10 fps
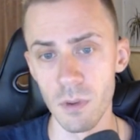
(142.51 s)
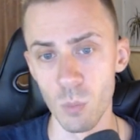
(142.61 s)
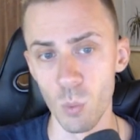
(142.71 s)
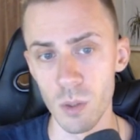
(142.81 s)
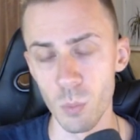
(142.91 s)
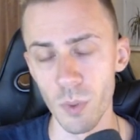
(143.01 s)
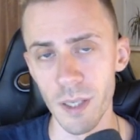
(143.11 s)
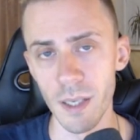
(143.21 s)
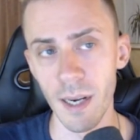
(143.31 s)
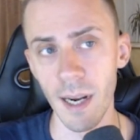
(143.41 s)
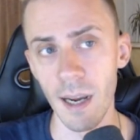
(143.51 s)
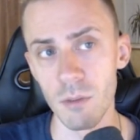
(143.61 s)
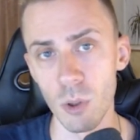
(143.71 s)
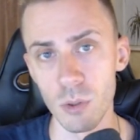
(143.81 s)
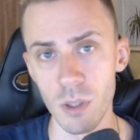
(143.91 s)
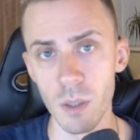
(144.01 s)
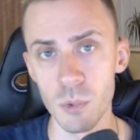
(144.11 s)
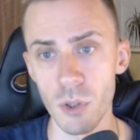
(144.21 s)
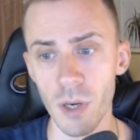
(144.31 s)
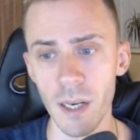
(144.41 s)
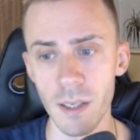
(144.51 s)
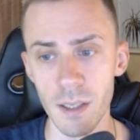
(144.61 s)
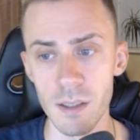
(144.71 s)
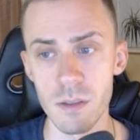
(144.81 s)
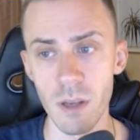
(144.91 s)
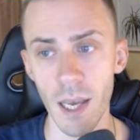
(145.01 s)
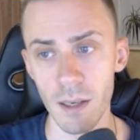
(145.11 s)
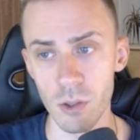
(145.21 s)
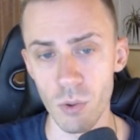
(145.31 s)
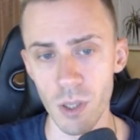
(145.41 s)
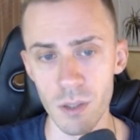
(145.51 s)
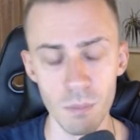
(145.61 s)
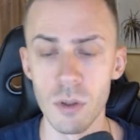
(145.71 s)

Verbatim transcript: what we have on CryptoRank is accurate.